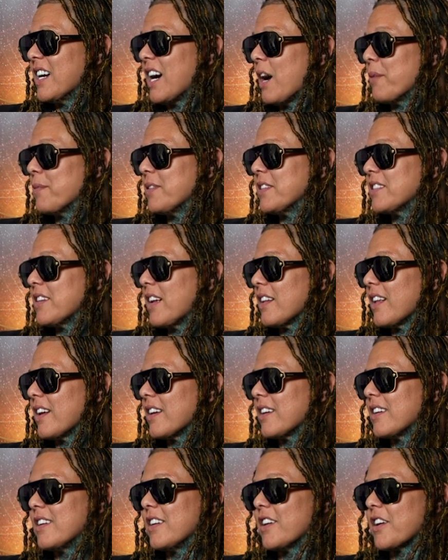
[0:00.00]
I mean, it's not
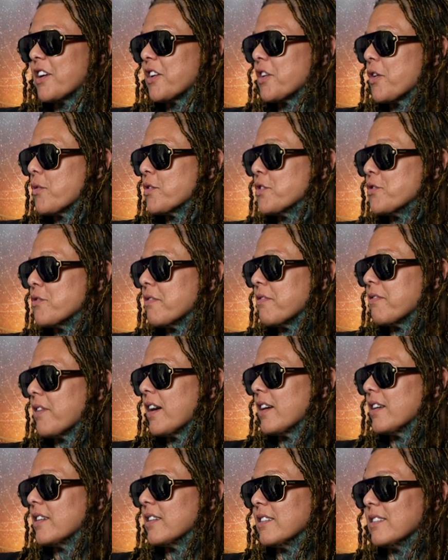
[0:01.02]
like you're gonna go into a
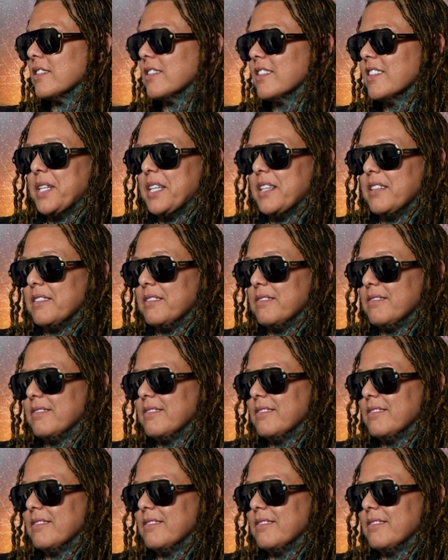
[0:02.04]
fight and be